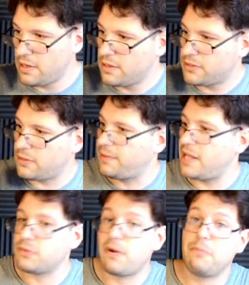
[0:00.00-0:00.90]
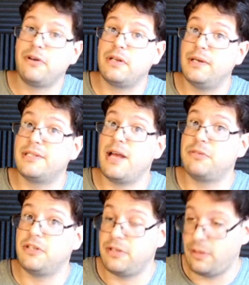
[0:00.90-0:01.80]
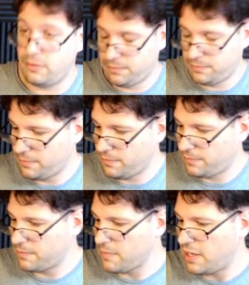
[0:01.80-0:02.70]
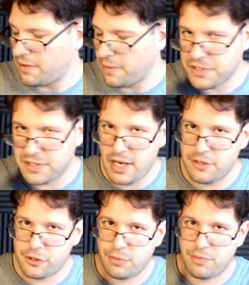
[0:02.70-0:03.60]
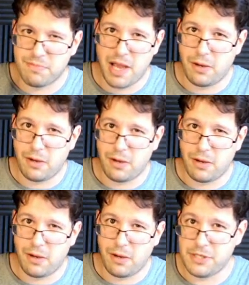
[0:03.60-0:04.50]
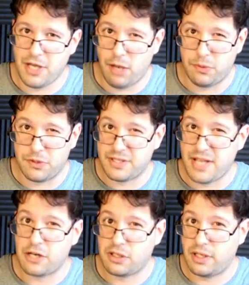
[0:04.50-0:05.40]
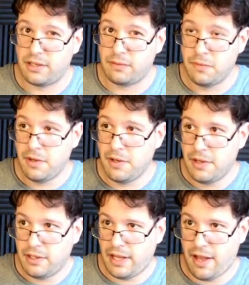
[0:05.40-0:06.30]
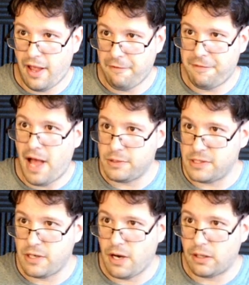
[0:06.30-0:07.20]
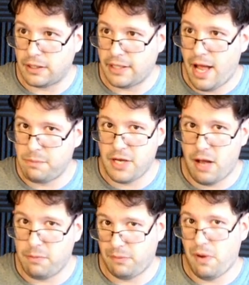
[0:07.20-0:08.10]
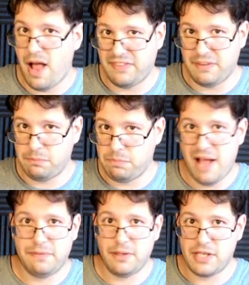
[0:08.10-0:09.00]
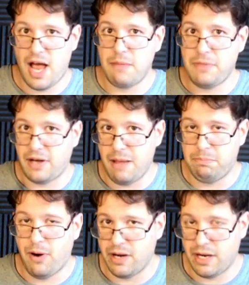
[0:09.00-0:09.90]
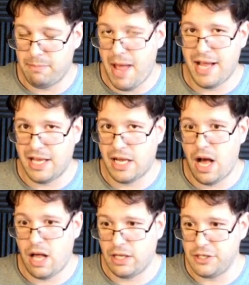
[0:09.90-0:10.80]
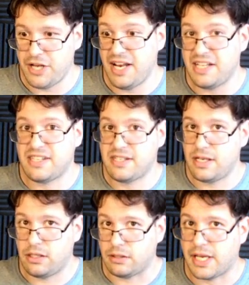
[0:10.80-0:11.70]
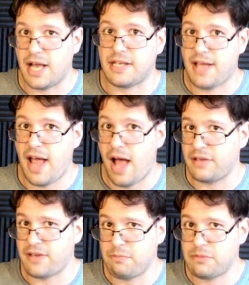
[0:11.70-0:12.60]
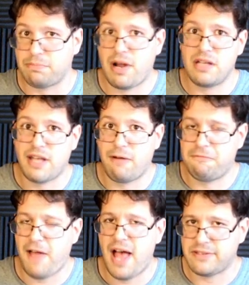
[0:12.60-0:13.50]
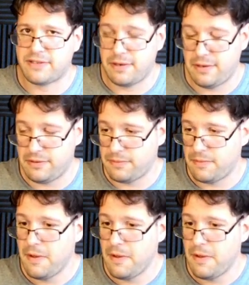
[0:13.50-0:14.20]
So that's what I'm going to attempt to do. There was an issue with my old laptop, which is actually like $1,000 laptop at the time that I bought it back in college, and it still kicks ass. I'm surprised how fast it is.